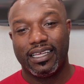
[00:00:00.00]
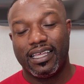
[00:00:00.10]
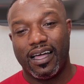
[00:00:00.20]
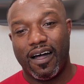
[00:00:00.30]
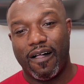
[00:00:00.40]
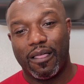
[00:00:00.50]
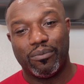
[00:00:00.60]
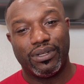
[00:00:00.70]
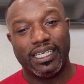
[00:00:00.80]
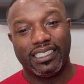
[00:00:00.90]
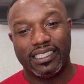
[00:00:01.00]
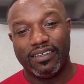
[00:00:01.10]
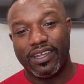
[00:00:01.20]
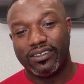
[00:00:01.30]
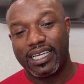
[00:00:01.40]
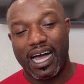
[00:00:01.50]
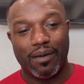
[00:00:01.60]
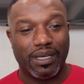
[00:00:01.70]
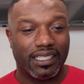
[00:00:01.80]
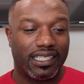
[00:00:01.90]
Um, please leave those
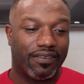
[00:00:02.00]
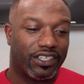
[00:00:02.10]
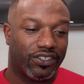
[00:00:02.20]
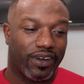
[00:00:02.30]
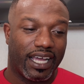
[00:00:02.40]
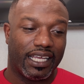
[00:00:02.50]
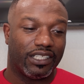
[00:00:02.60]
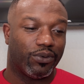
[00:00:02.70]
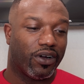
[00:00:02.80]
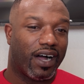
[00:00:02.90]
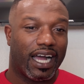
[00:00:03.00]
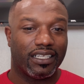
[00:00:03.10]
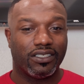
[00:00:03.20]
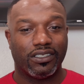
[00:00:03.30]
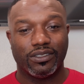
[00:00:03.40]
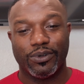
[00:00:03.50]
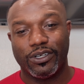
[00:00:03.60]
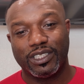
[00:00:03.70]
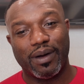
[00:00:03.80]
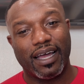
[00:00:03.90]
comments, give us ratings. We're on iTunes, we're on
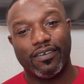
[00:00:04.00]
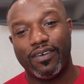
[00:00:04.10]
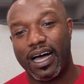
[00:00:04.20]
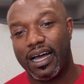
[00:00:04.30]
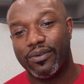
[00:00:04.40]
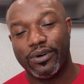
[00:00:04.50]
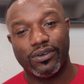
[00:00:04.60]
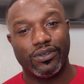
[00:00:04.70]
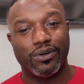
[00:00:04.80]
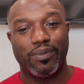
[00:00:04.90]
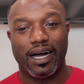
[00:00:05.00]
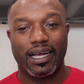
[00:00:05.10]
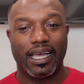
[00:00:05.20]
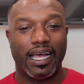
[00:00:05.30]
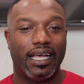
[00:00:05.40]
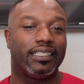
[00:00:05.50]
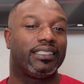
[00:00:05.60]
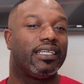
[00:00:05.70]
Spotify, we're on Google Podcasts,